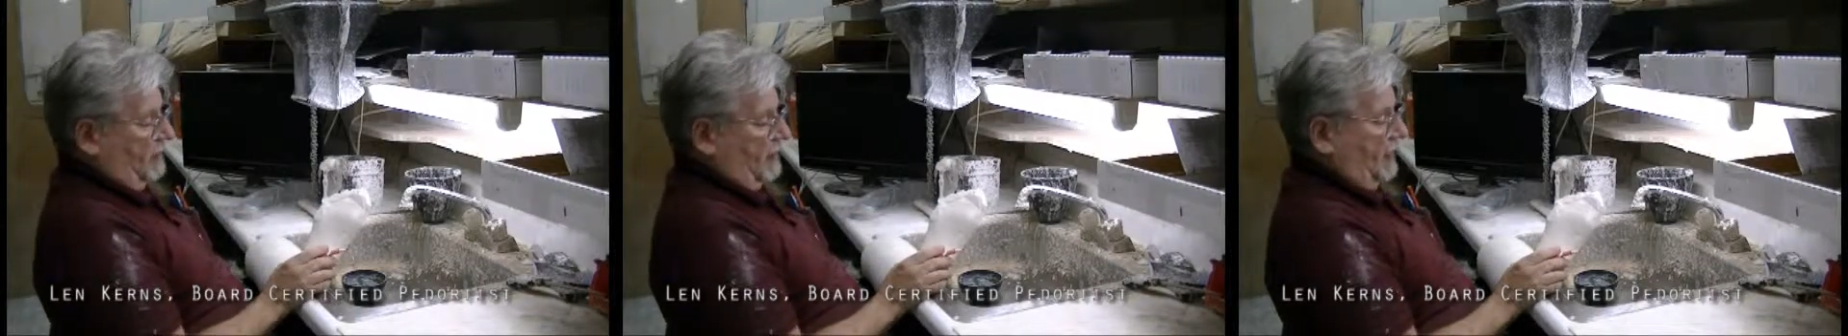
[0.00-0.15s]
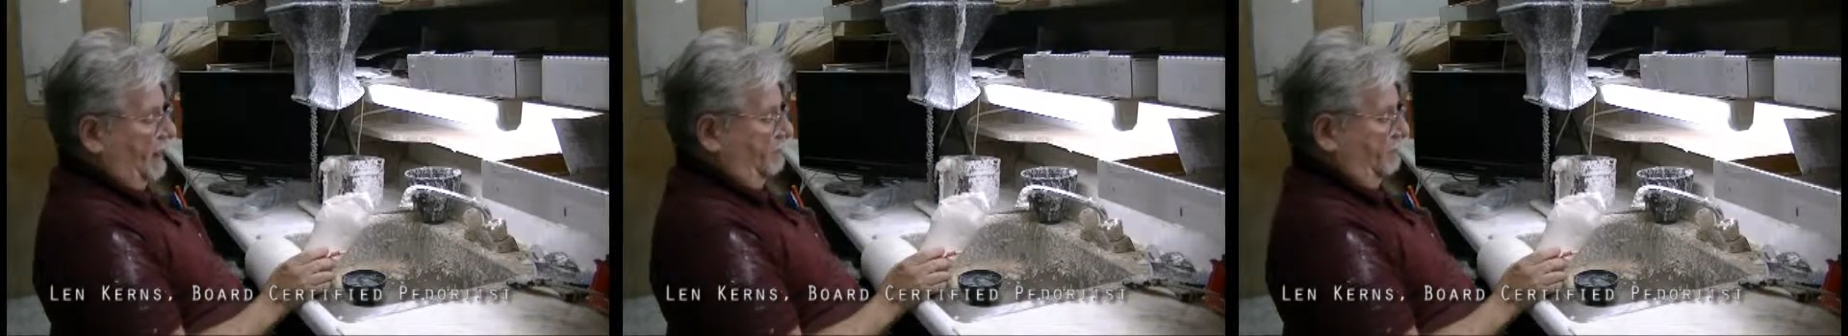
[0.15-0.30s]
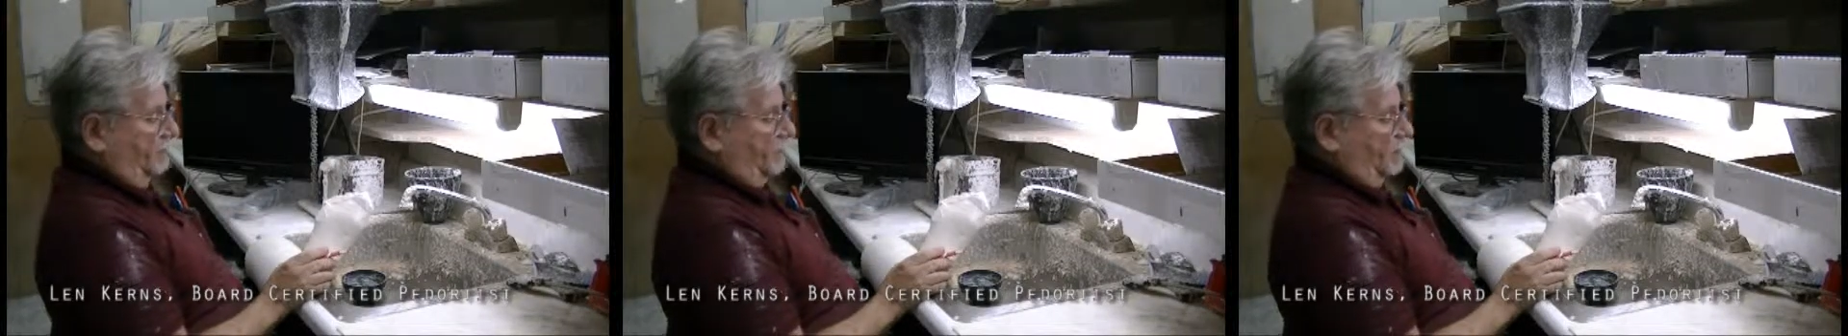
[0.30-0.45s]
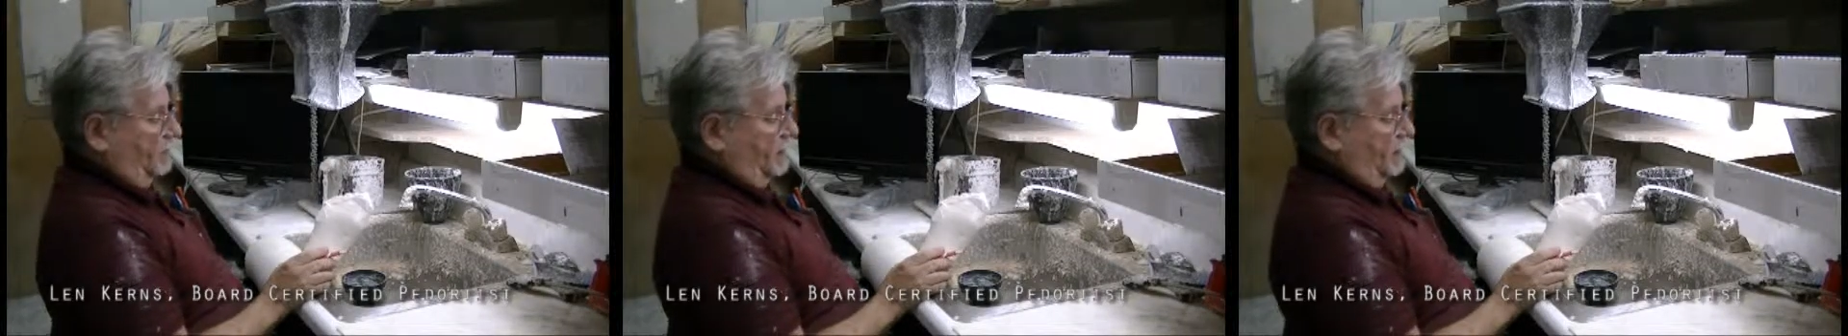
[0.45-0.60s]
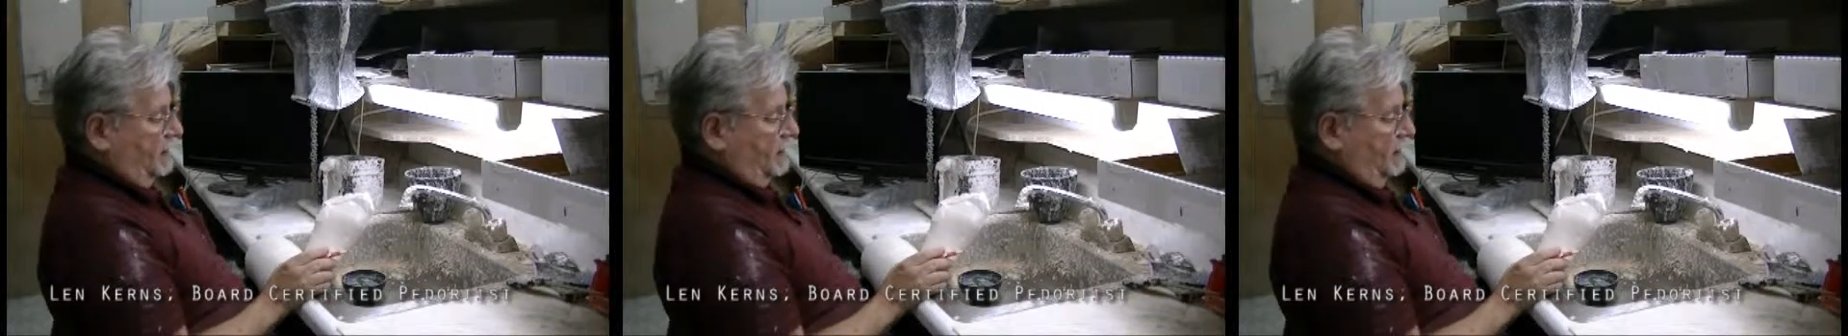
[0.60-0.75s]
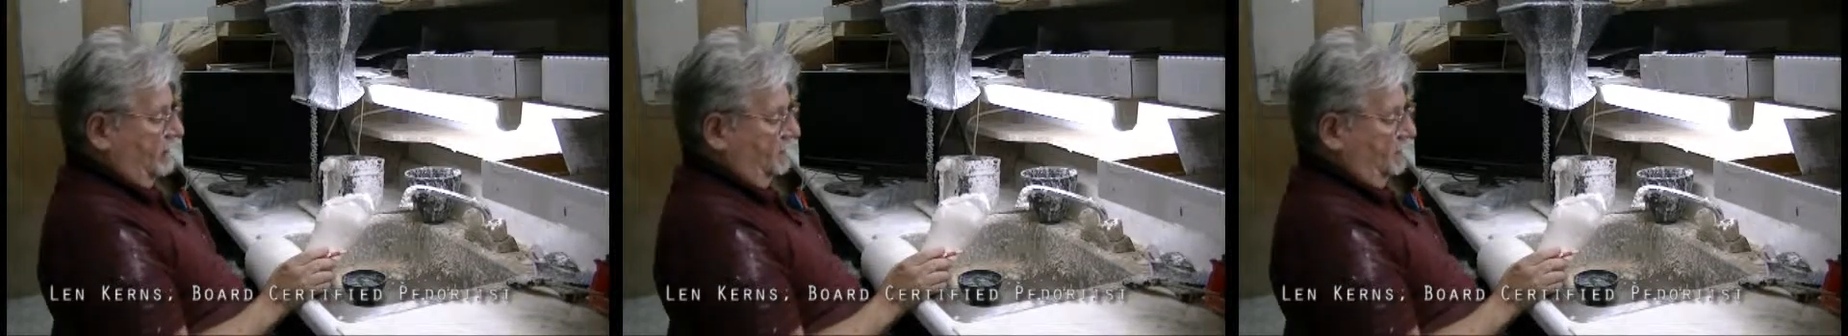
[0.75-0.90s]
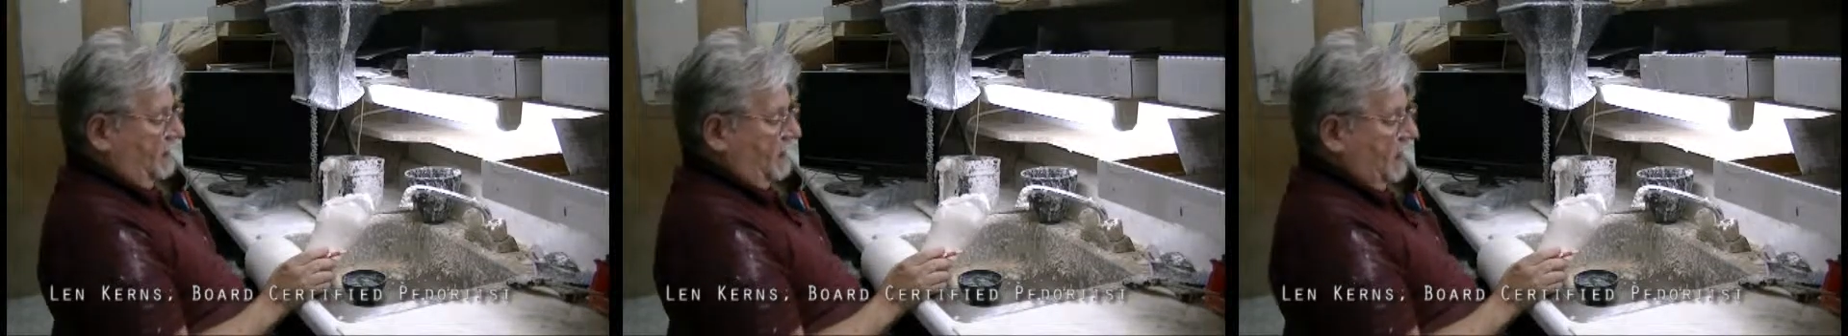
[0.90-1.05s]
I have to wear
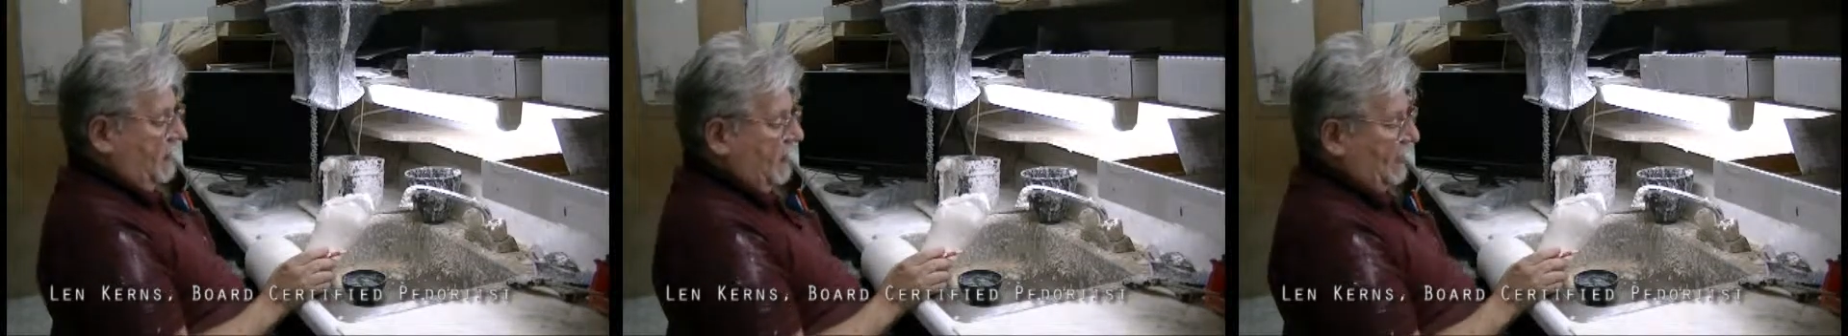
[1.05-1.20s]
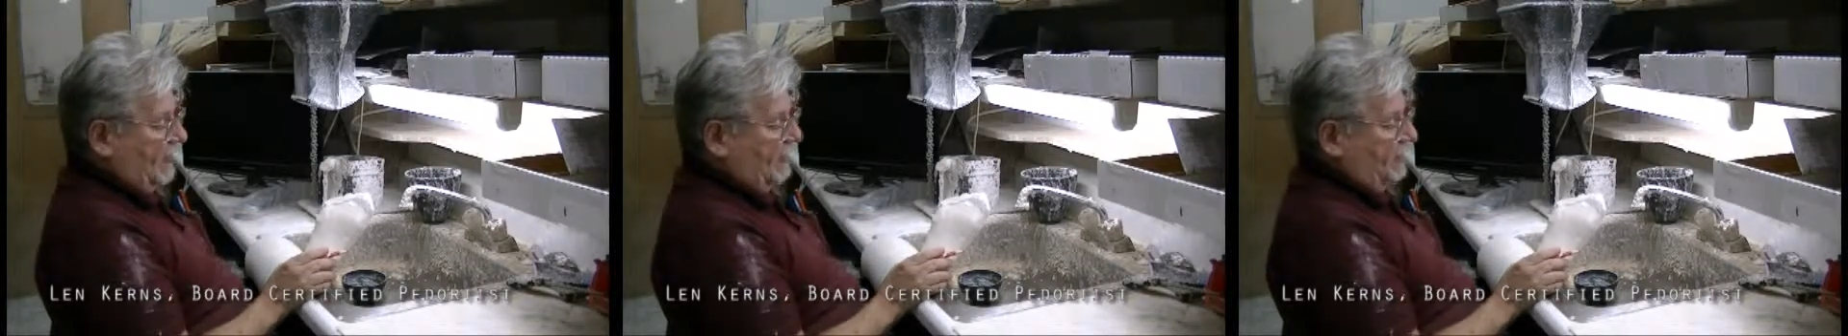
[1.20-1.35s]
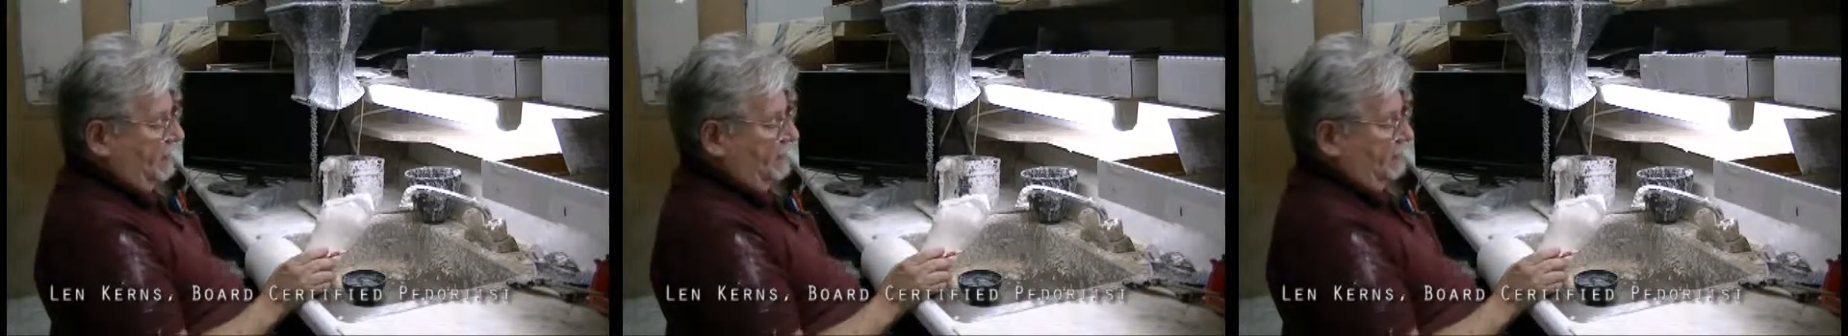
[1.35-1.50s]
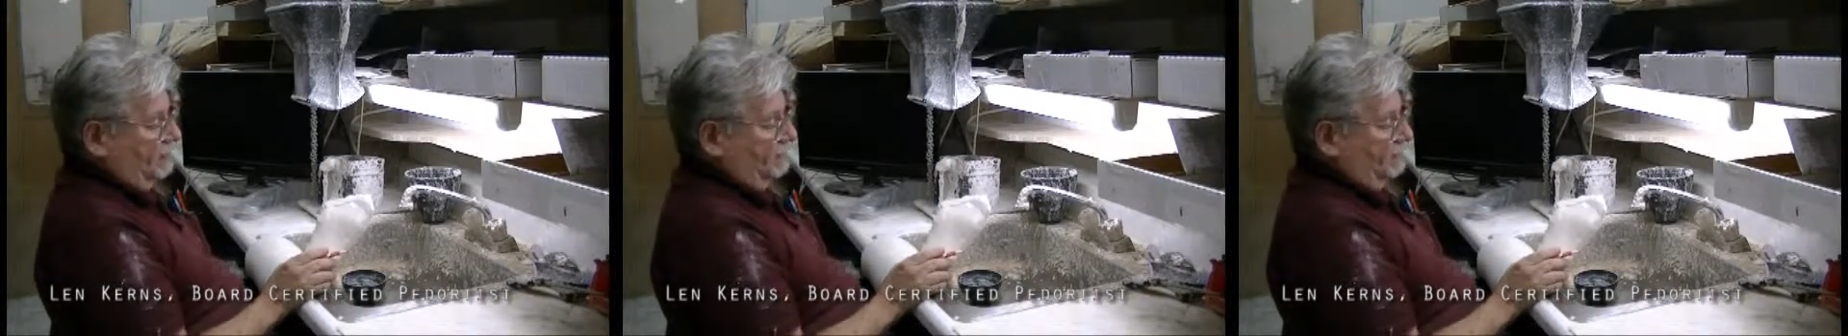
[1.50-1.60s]
EVA.